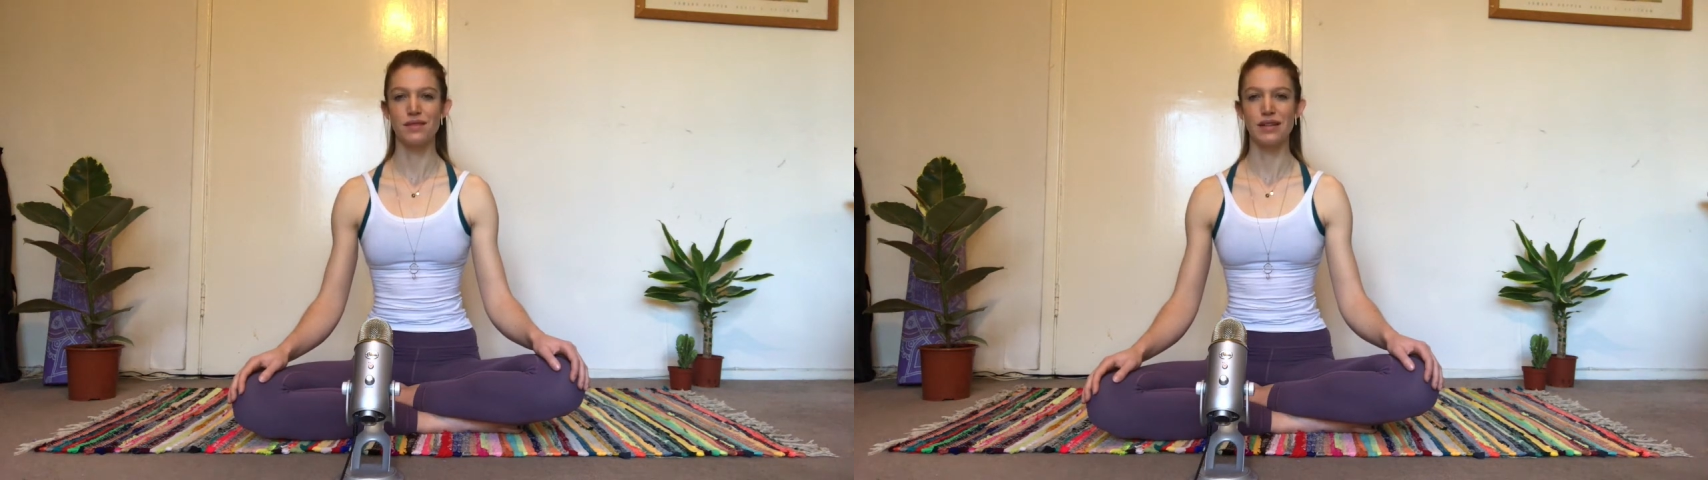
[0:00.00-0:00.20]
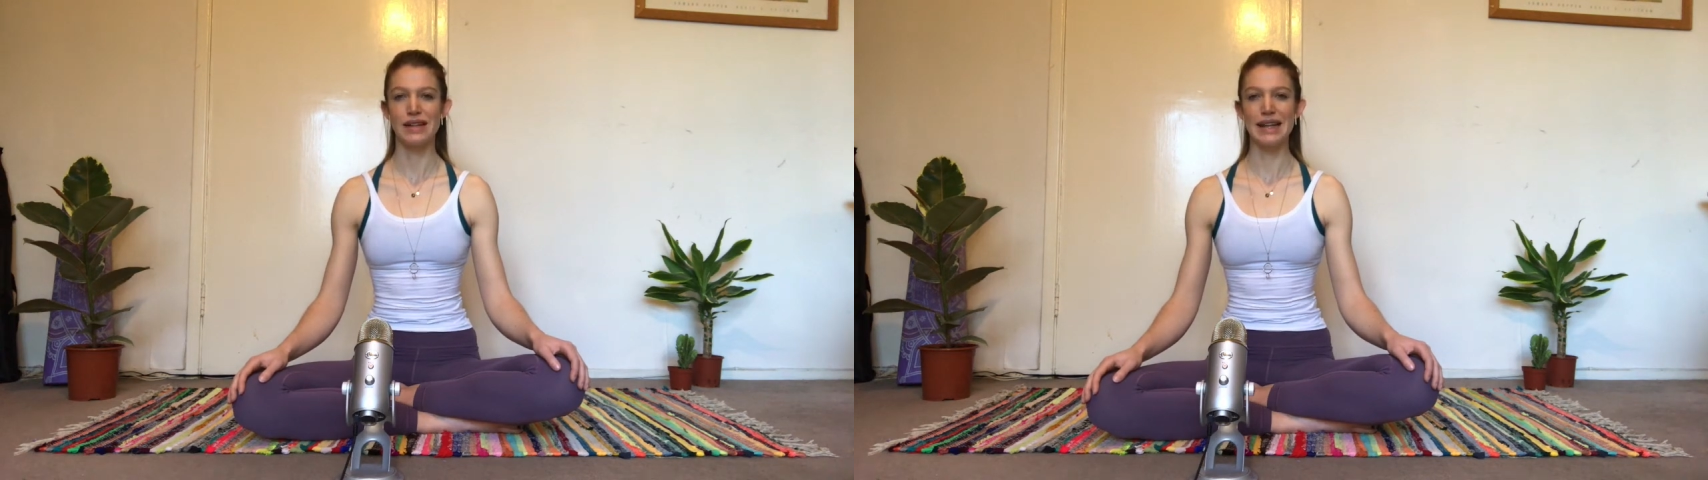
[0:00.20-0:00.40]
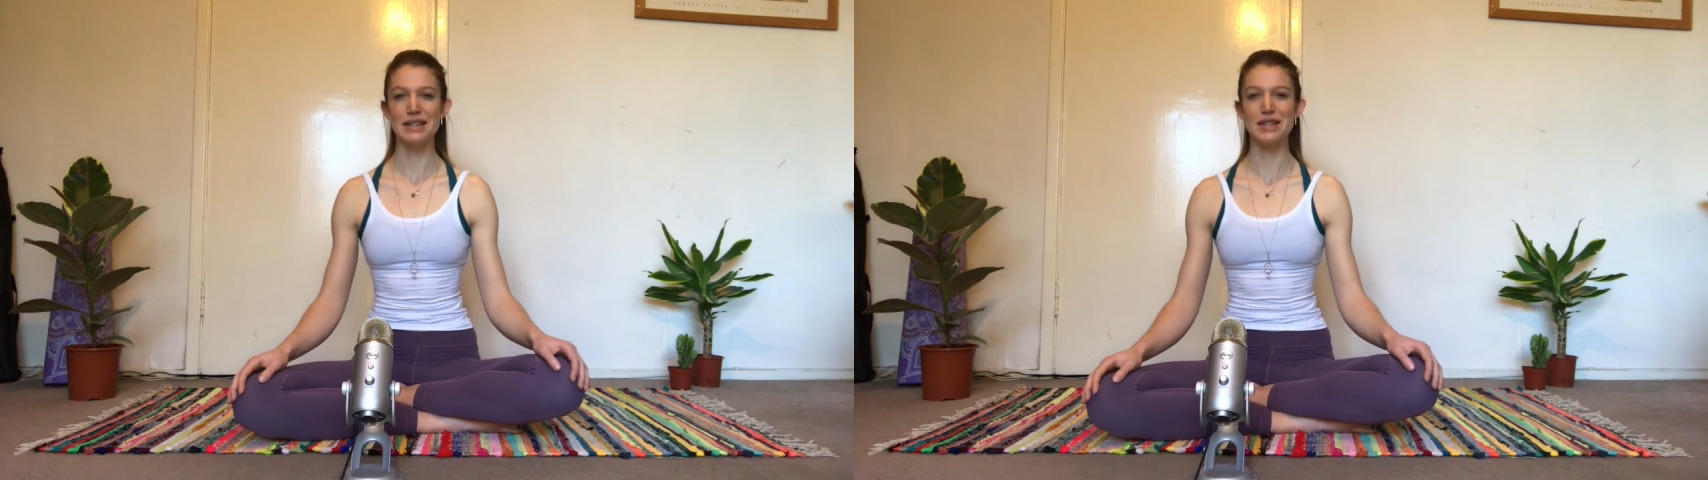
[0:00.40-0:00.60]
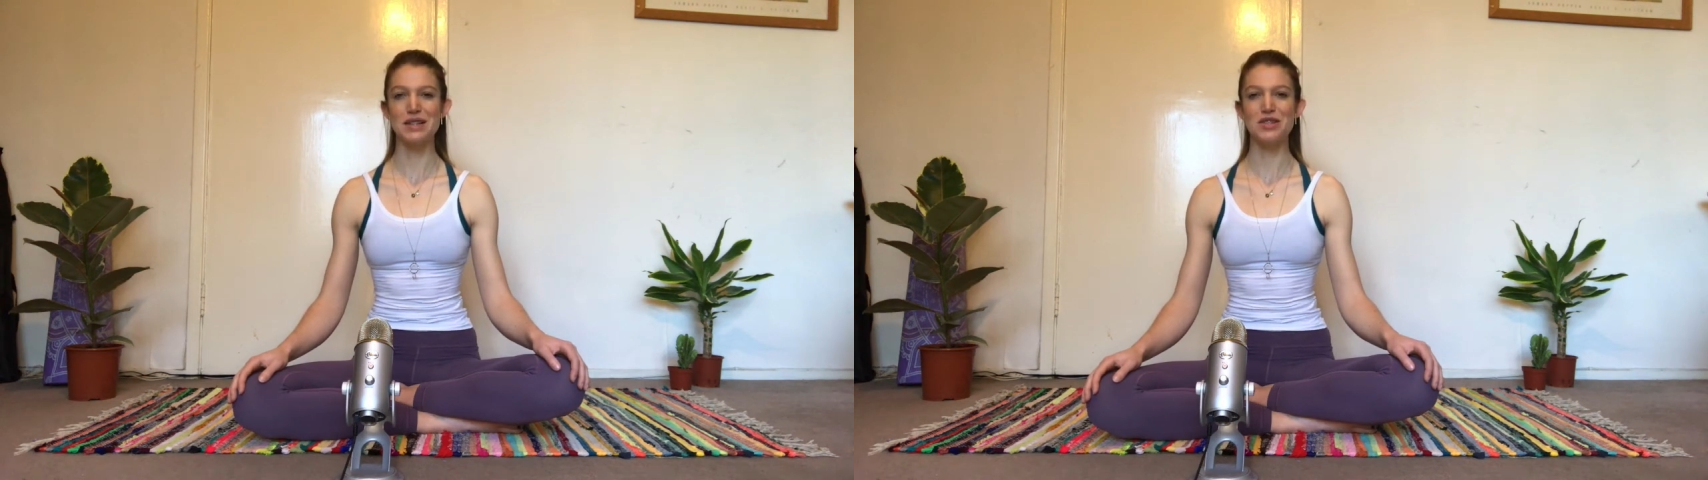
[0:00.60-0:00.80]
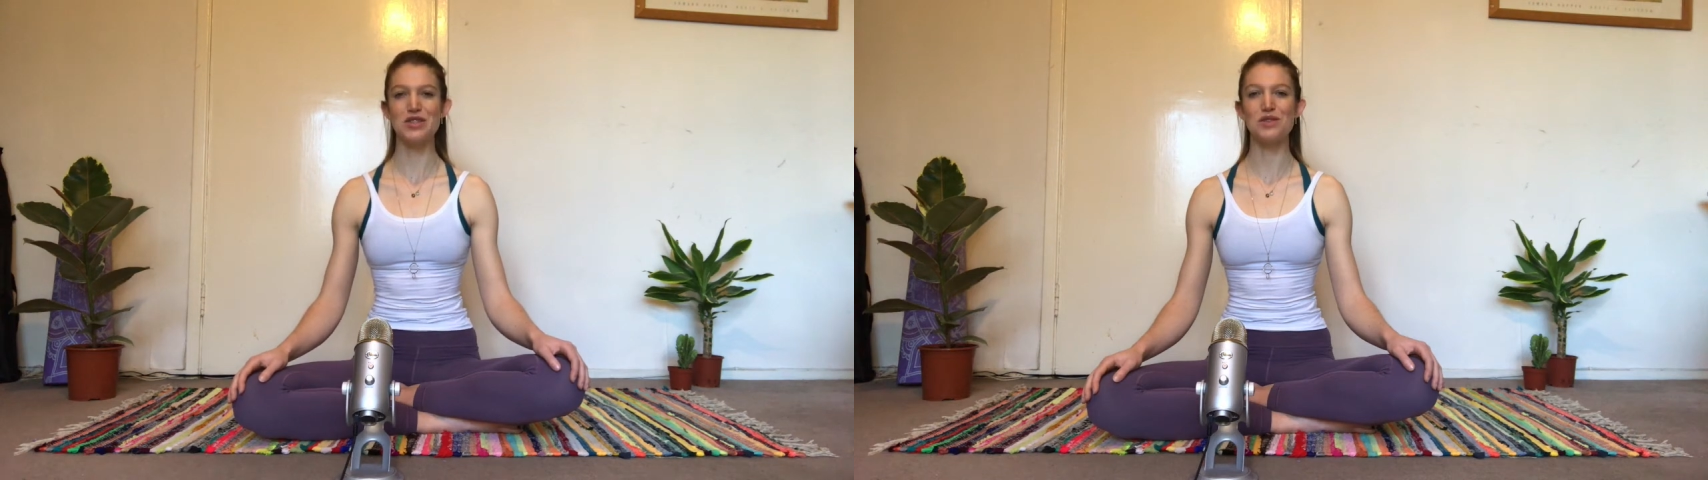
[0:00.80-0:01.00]
Listen
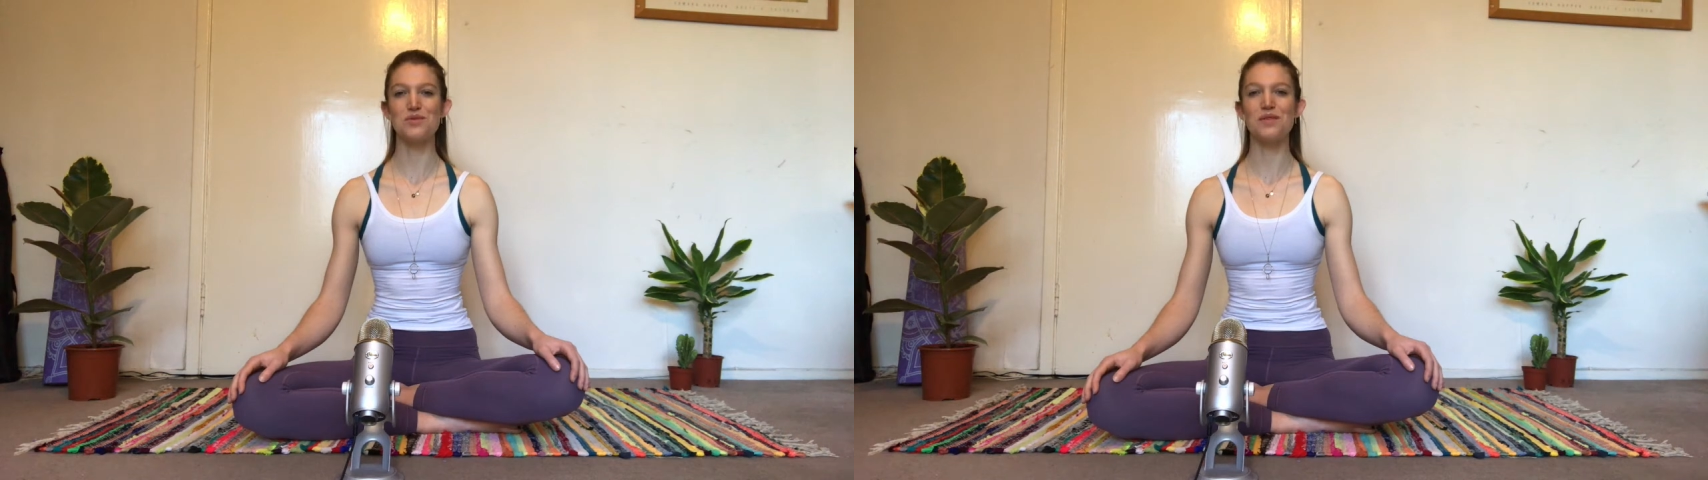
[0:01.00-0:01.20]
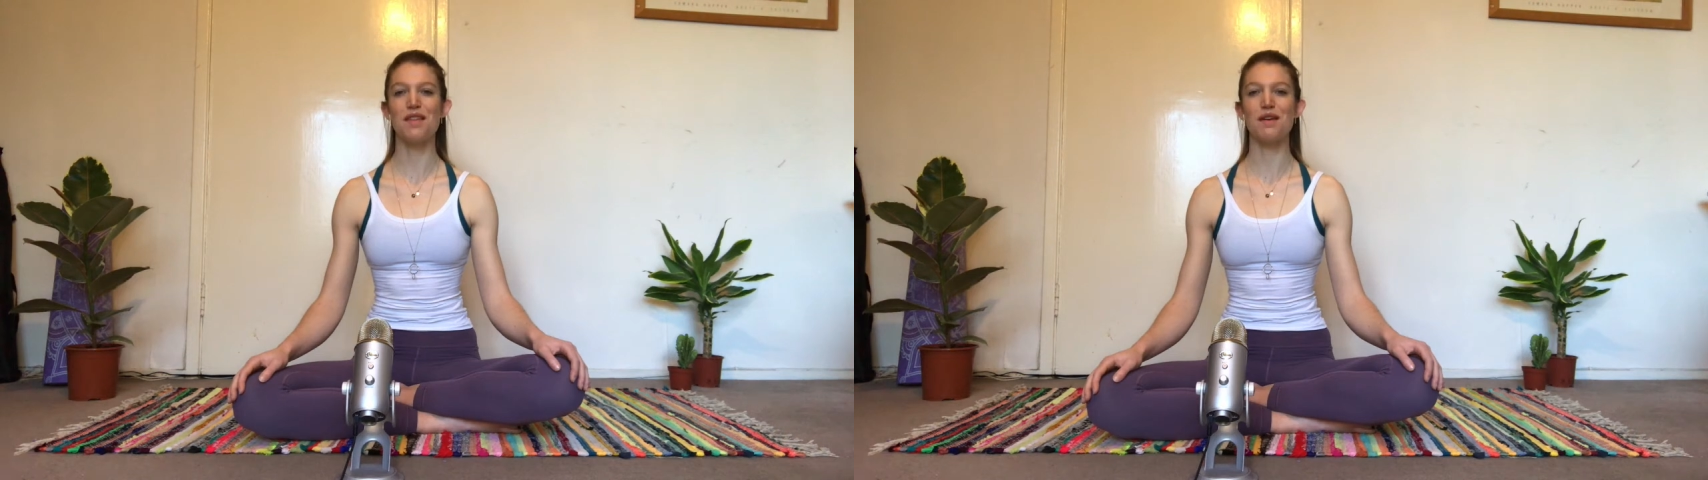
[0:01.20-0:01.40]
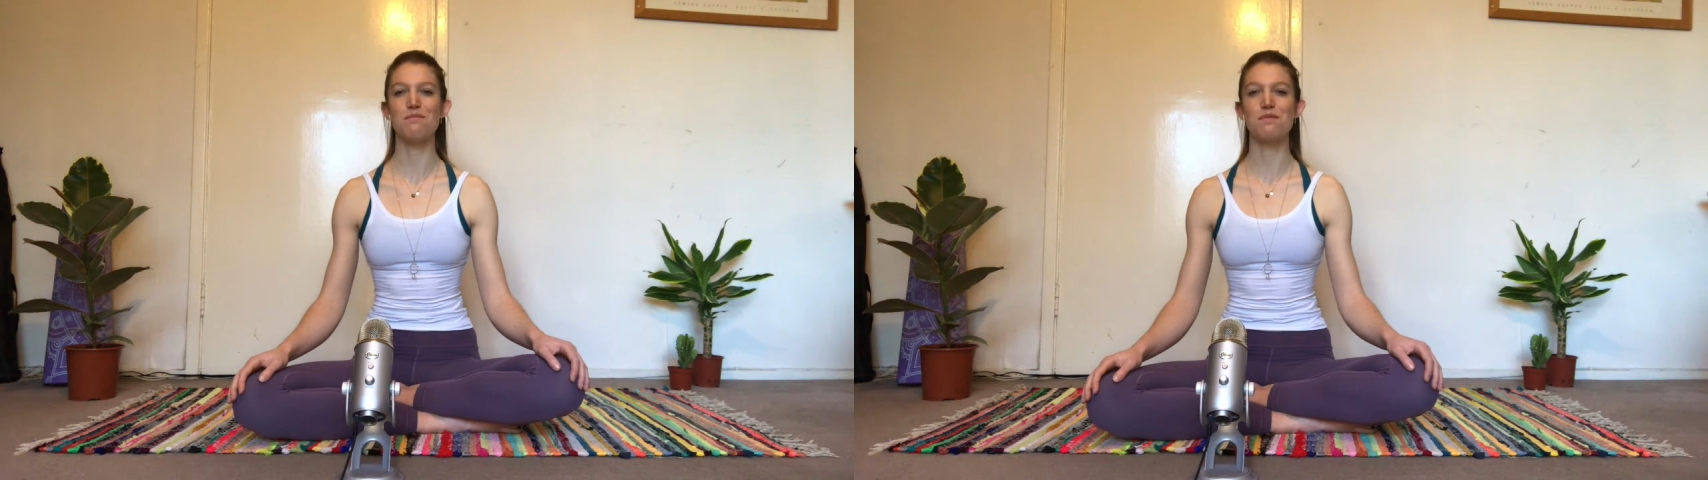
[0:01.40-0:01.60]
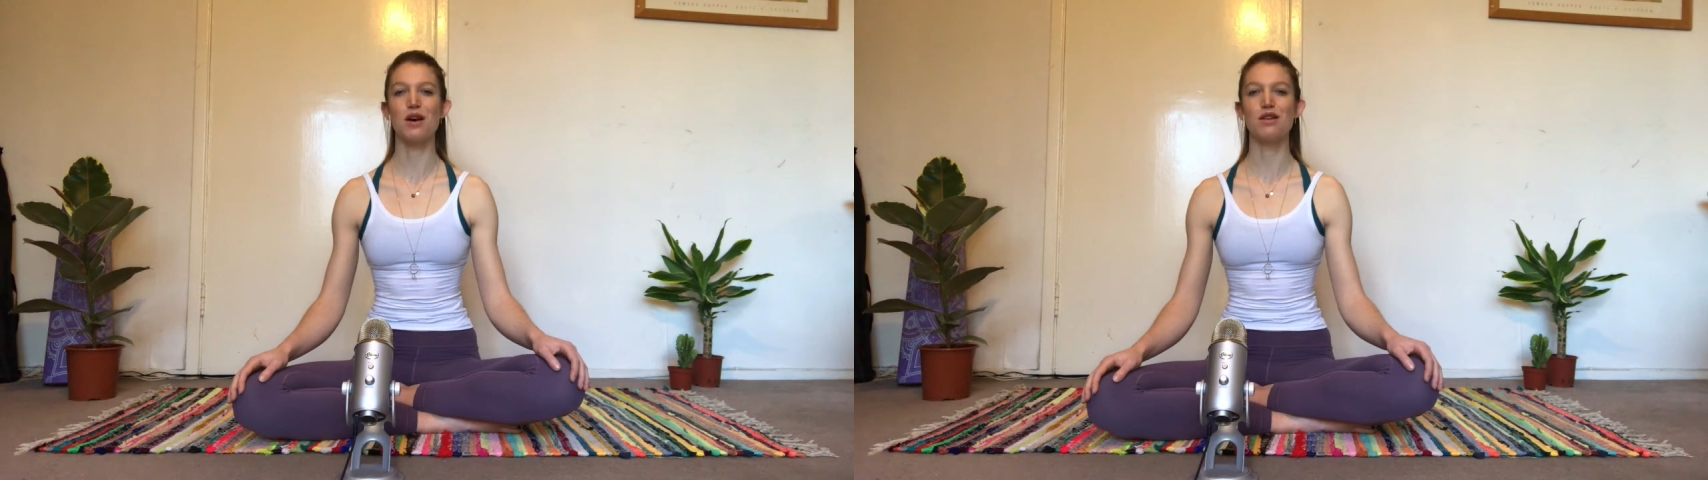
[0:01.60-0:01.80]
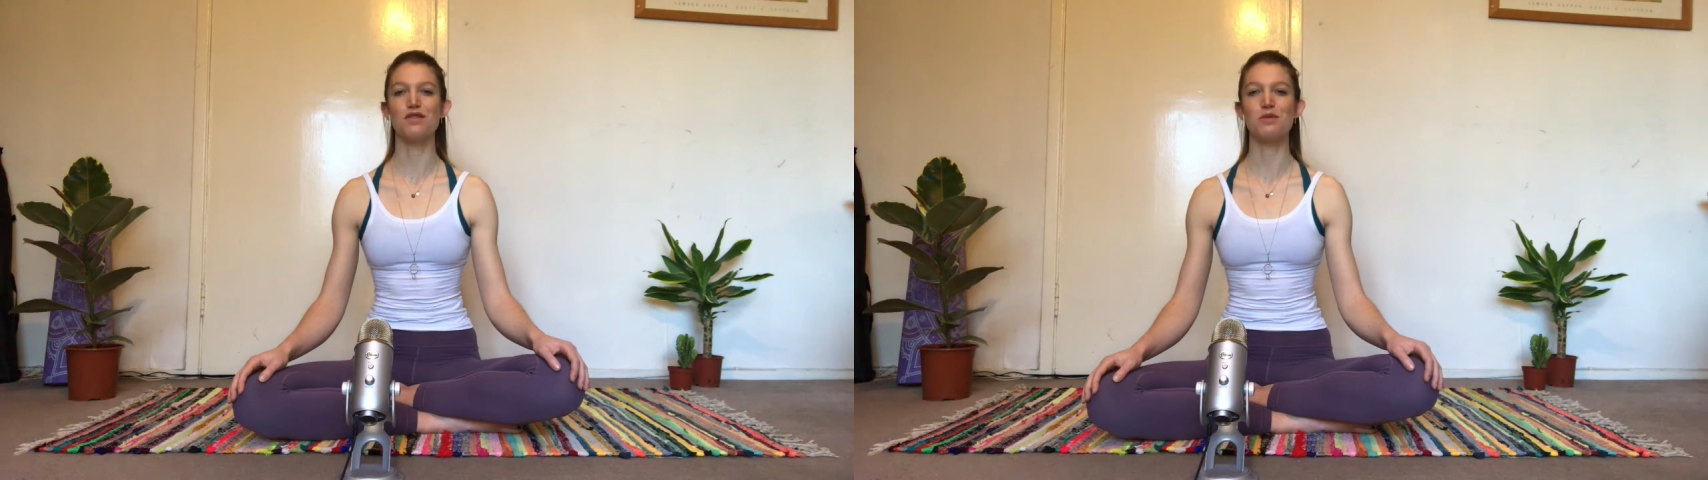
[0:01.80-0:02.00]
to the rhythm
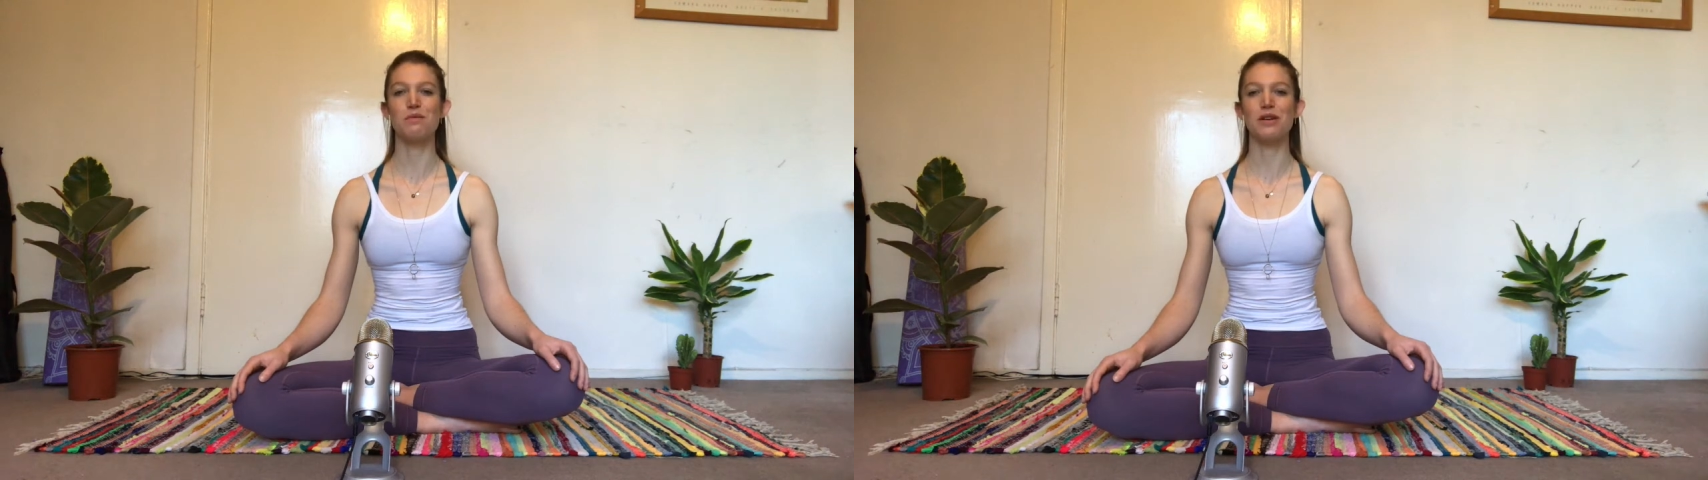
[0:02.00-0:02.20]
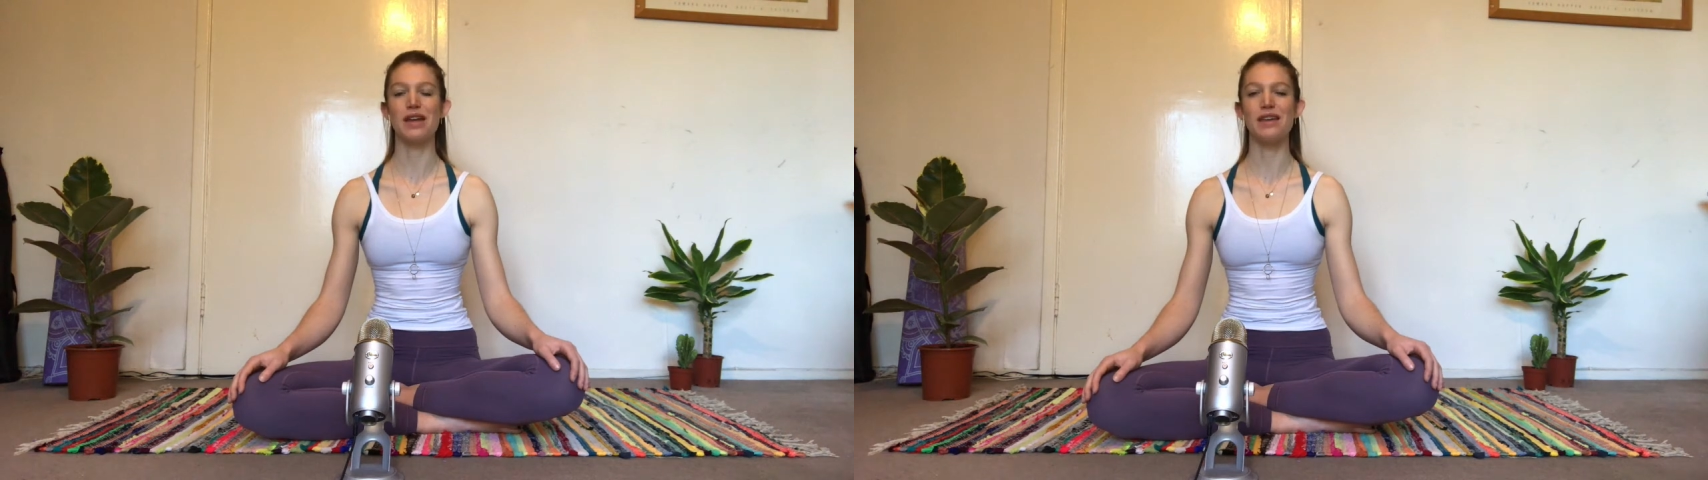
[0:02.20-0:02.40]
of your body,